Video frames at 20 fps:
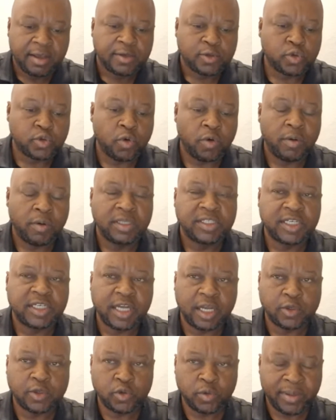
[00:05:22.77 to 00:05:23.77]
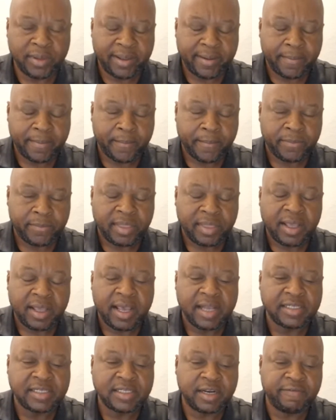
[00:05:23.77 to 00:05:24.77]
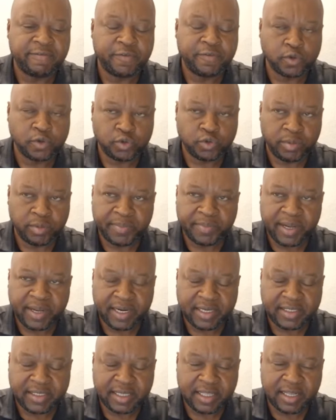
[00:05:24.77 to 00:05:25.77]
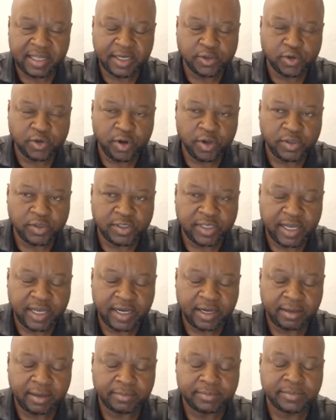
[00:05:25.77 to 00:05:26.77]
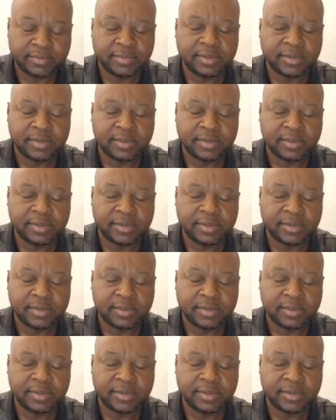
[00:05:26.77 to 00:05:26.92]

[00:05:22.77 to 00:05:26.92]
So Chinga Dube had refused to be buried at the National Heroes Acre.